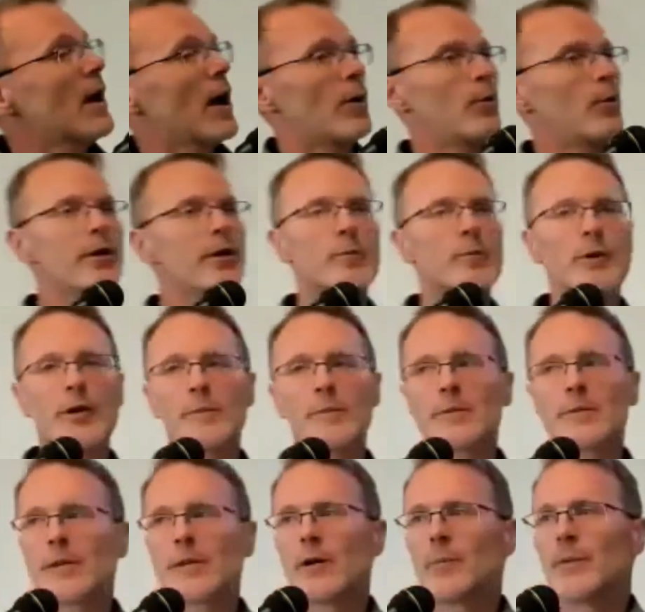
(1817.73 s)
I wanted to bring up
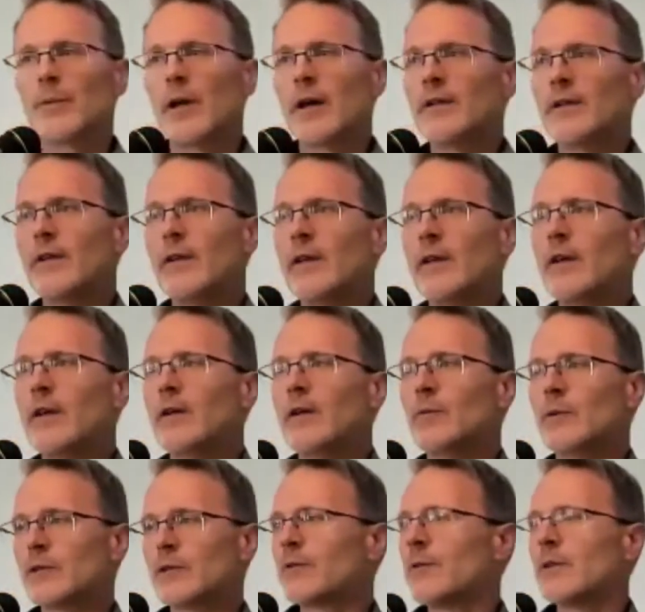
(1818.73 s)
Psalm 19,
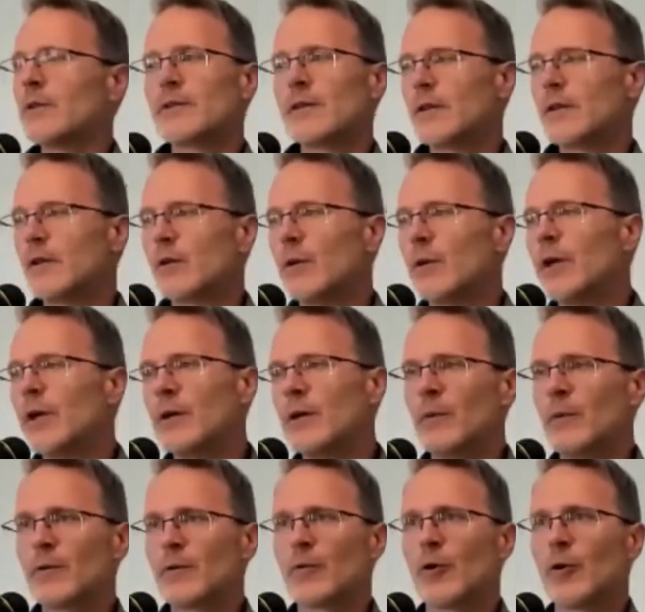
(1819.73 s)
which fits in great
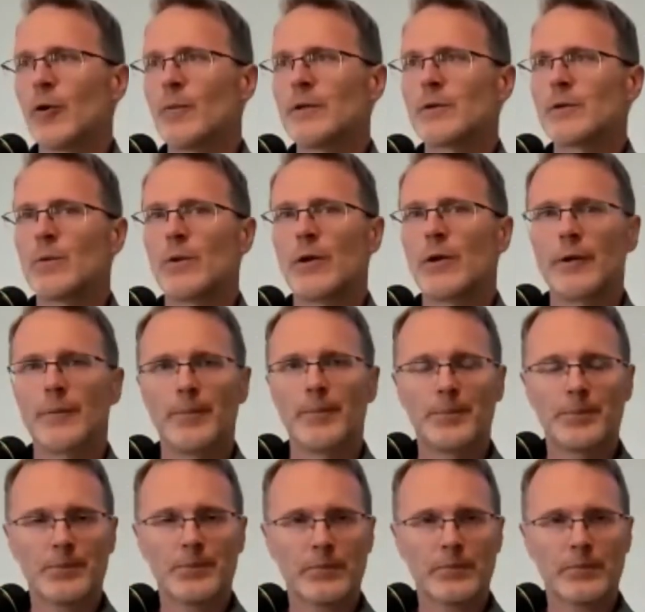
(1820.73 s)
with Romans 1,